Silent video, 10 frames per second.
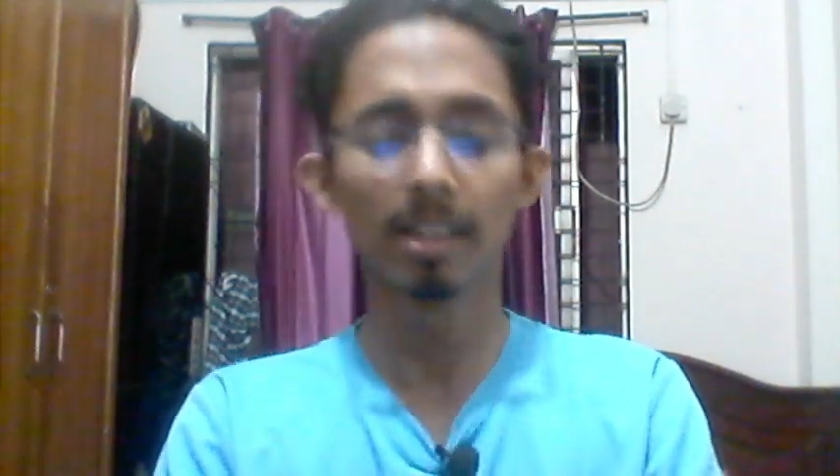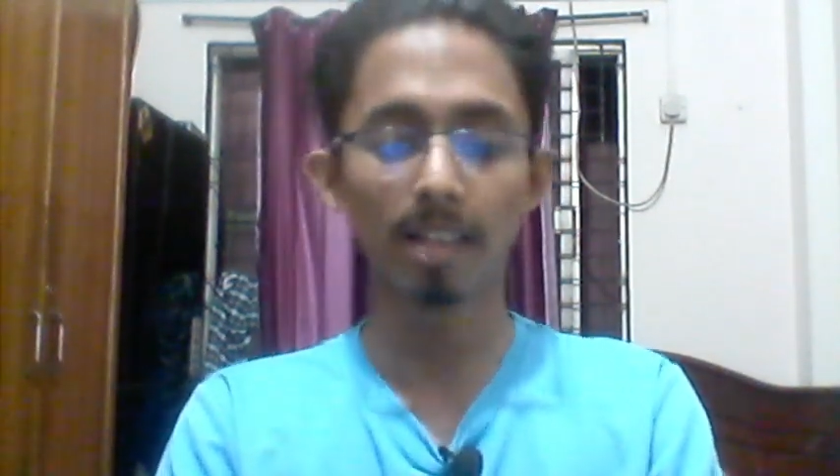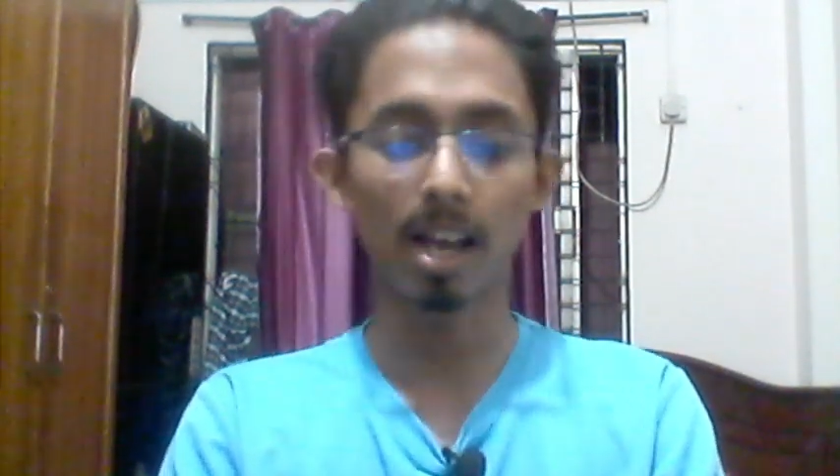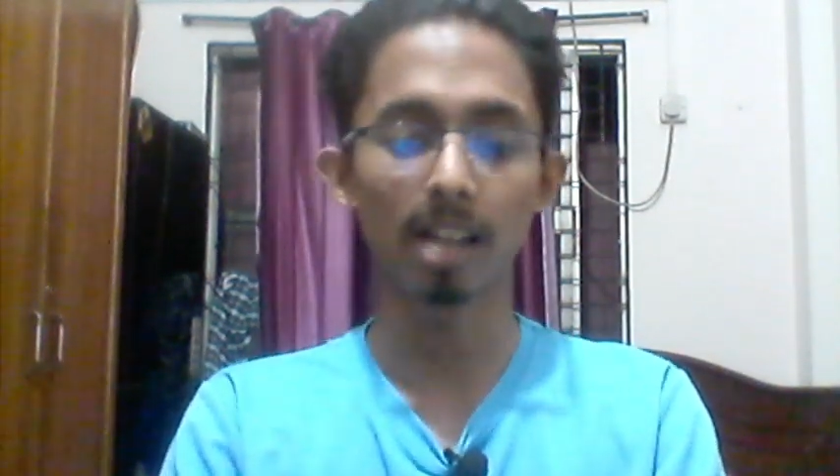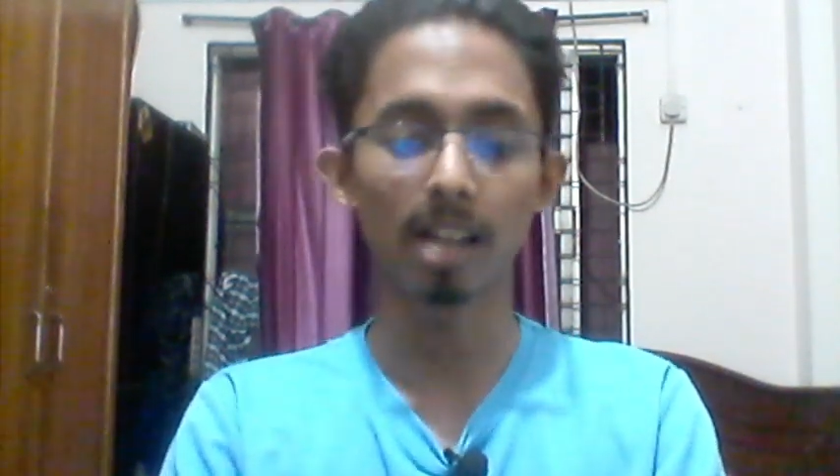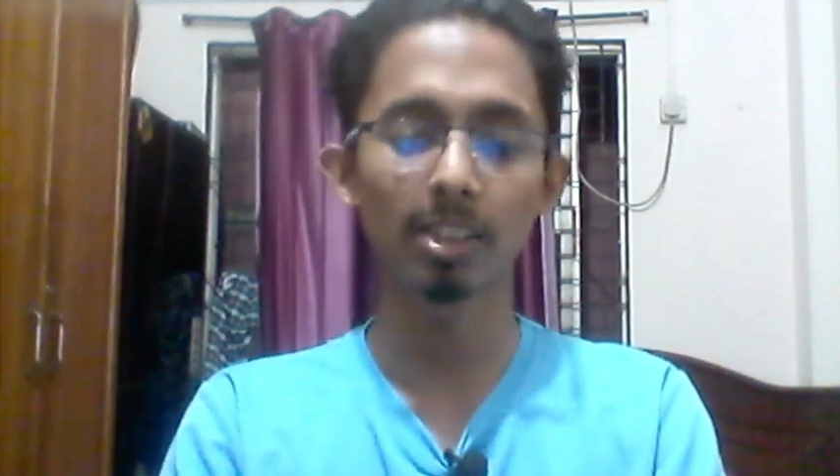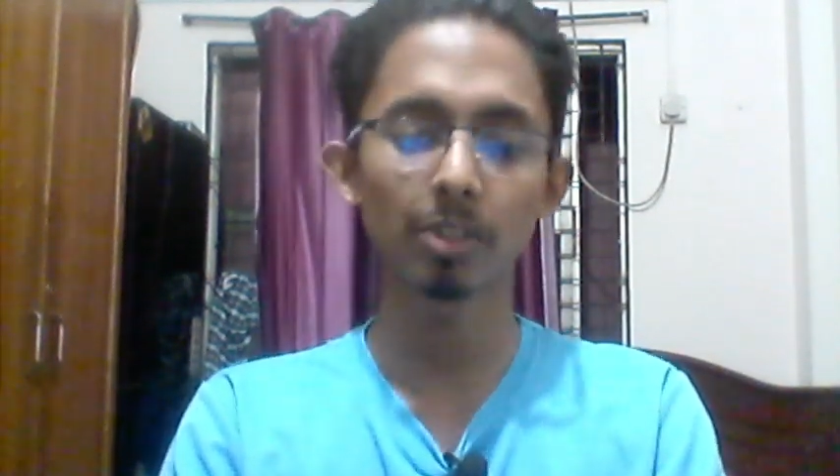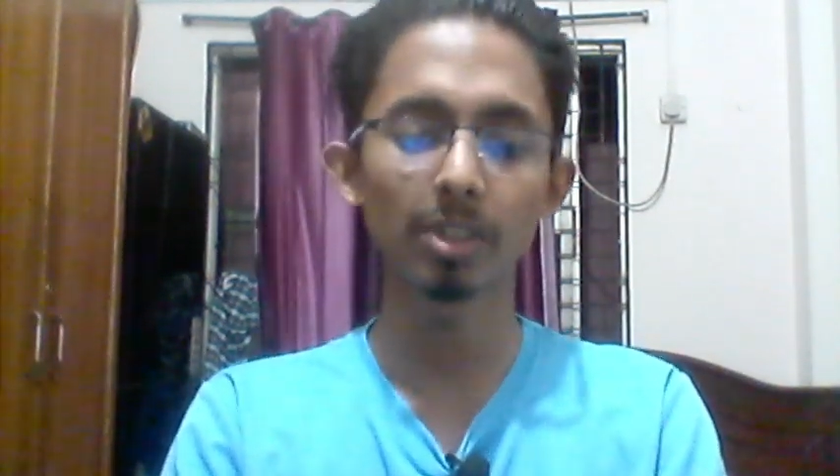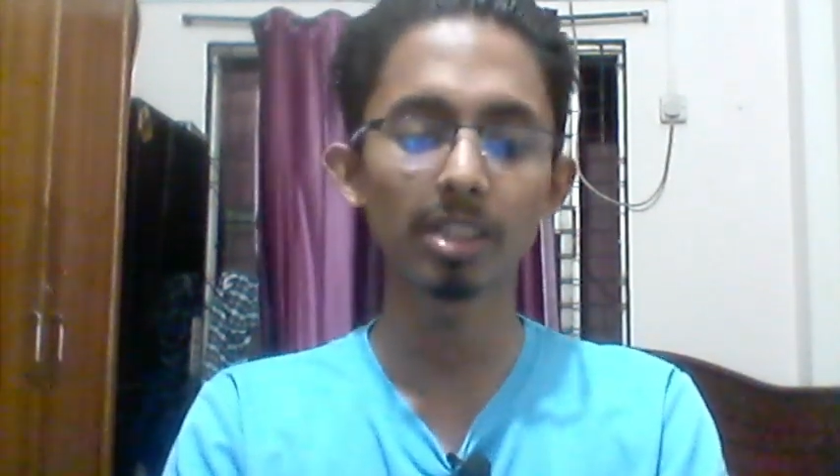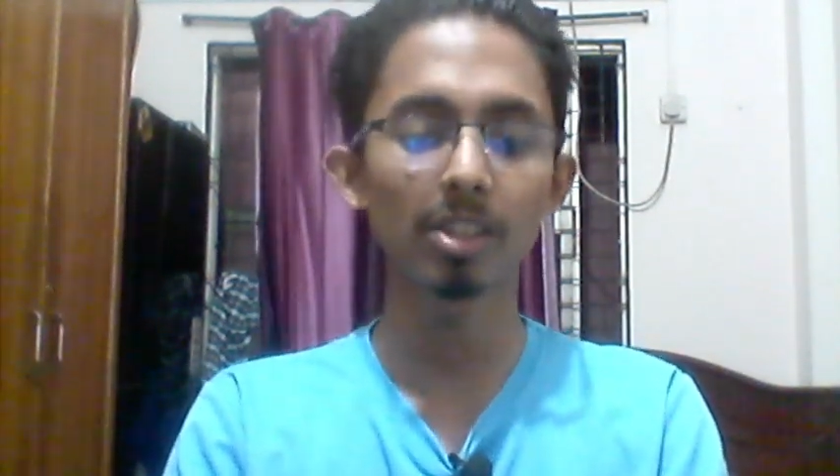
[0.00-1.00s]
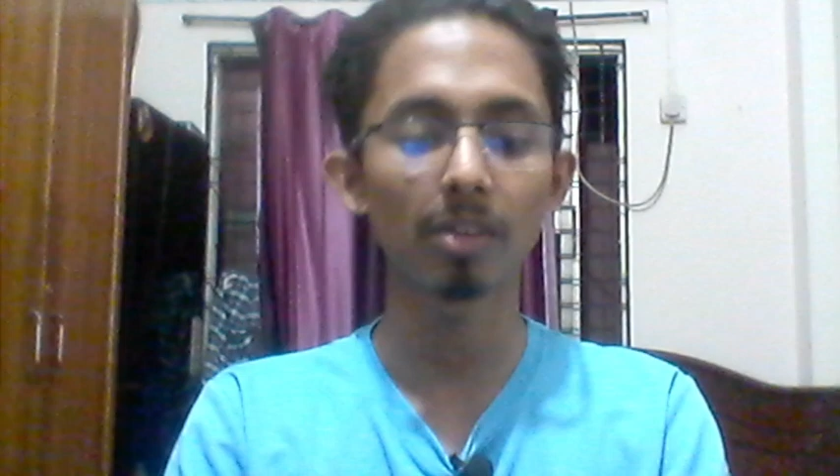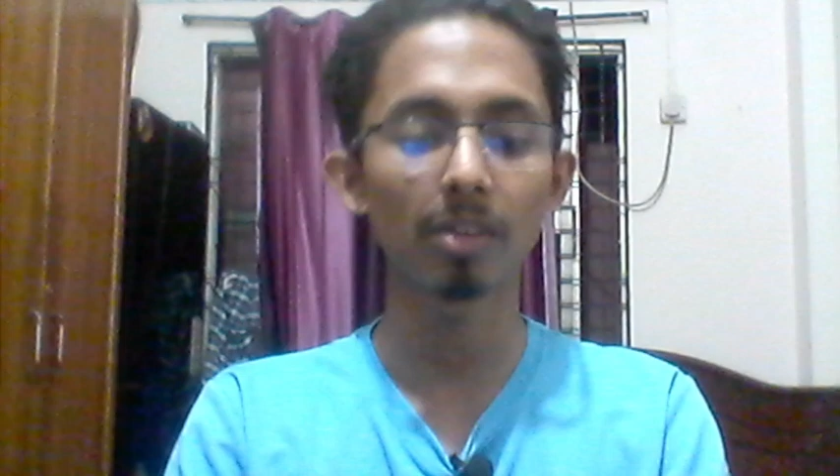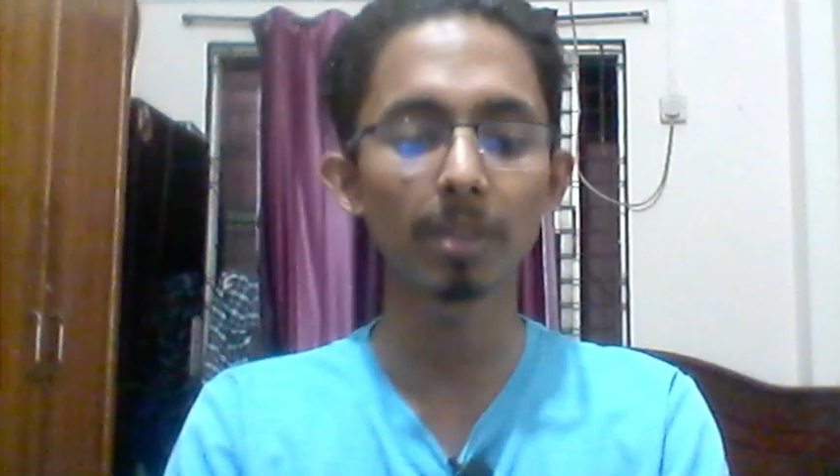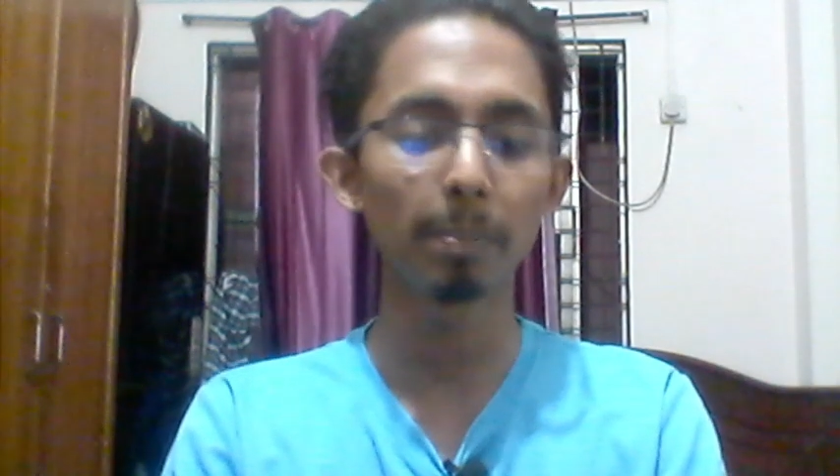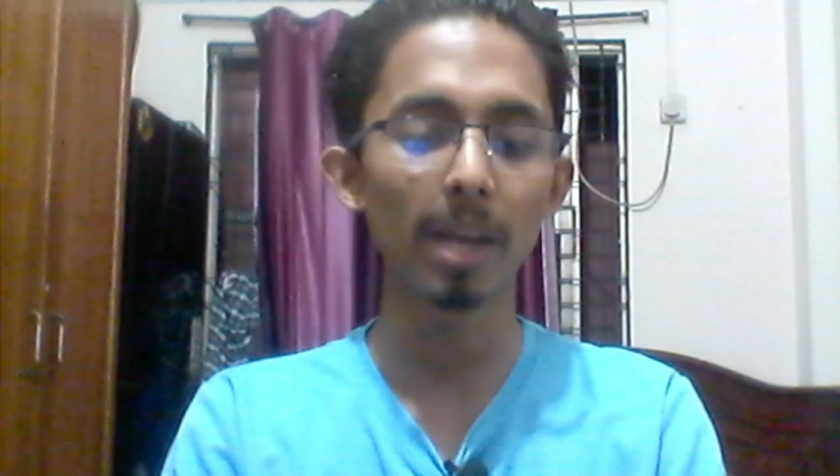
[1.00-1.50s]
the liquidity of
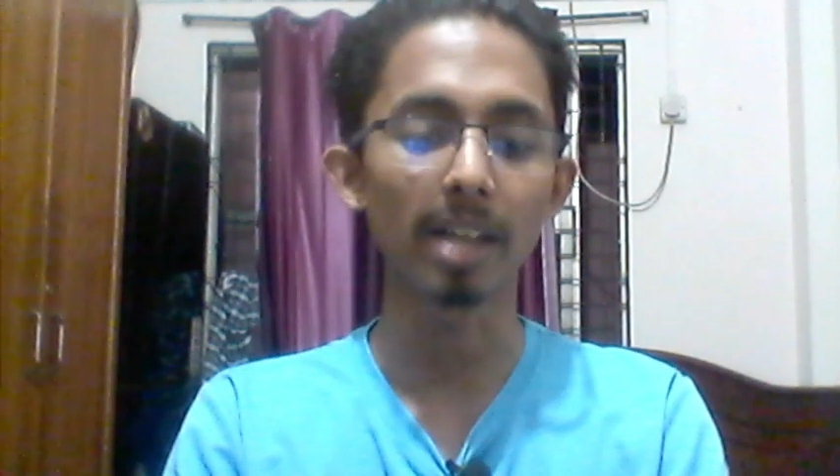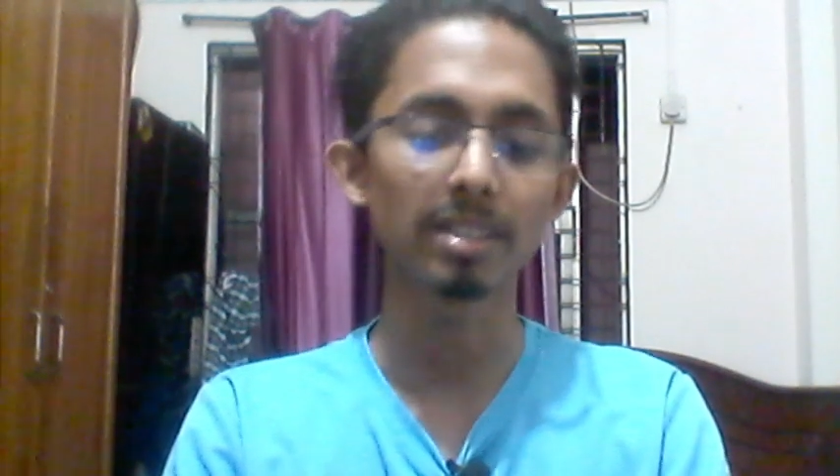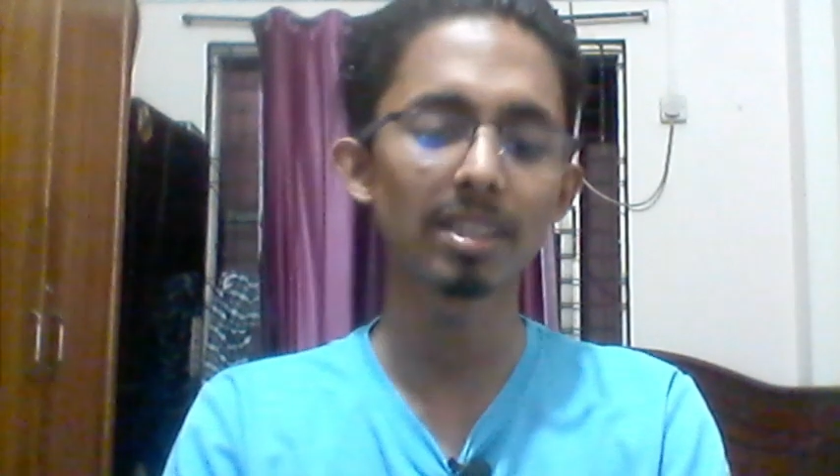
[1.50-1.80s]
the bank.